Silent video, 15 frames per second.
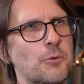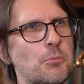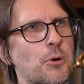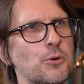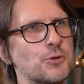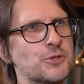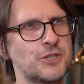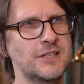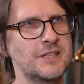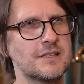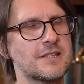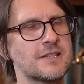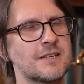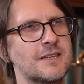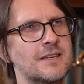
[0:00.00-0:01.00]

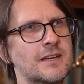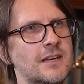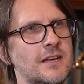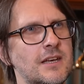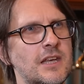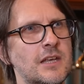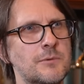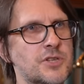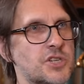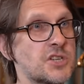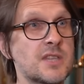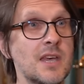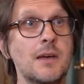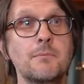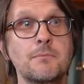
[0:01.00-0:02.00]
bullshit. It was
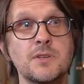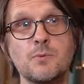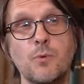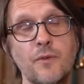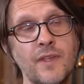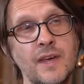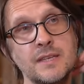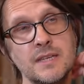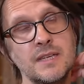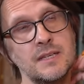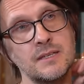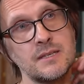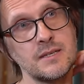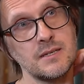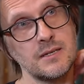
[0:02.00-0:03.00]
just them. It's what they did.